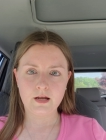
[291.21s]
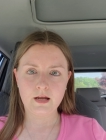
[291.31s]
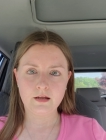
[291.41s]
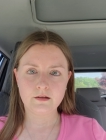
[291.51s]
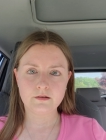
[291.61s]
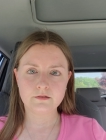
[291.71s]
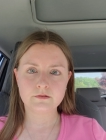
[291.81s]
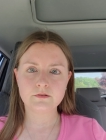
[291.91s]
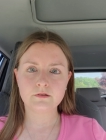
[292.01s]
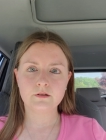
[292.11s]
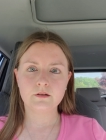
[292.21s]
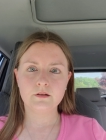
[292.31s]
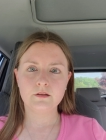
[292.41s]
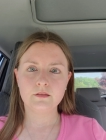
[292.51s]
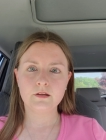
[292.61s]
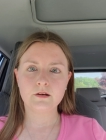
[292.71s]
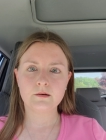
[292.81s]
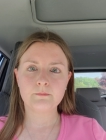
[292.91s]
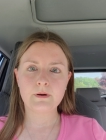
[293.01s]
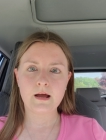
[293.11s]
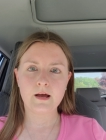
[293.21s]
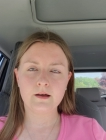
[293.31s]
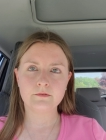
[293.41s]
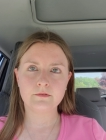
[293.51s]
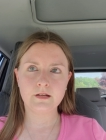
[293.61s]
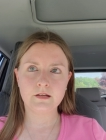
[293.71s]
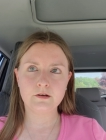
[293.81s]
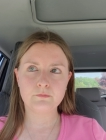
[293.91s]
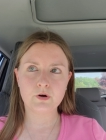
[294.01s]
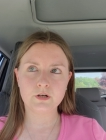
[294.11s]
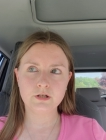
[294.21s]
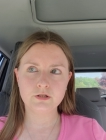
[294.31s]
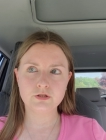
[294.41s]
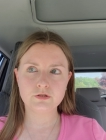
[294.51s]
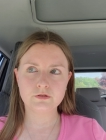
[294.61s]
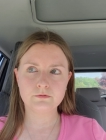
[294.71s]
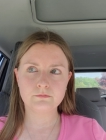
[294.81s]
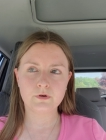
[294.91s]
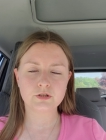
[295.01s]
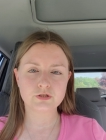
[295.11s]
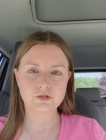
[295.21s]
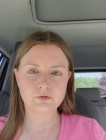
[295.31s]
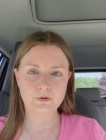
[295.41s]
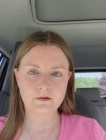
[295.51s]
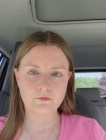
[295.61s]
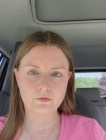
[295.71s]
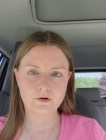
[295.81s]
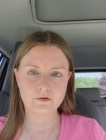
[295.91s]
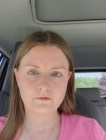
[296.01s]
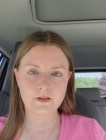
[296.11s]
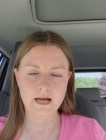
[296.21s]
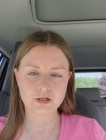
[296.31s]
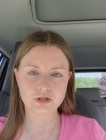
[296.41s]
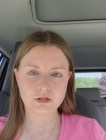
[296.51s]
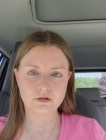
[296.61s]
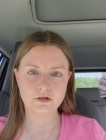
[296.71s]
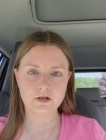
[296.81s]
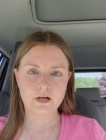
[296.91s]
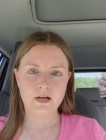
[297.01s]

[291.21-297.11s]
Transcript: and then by the end of March the 24th of last year,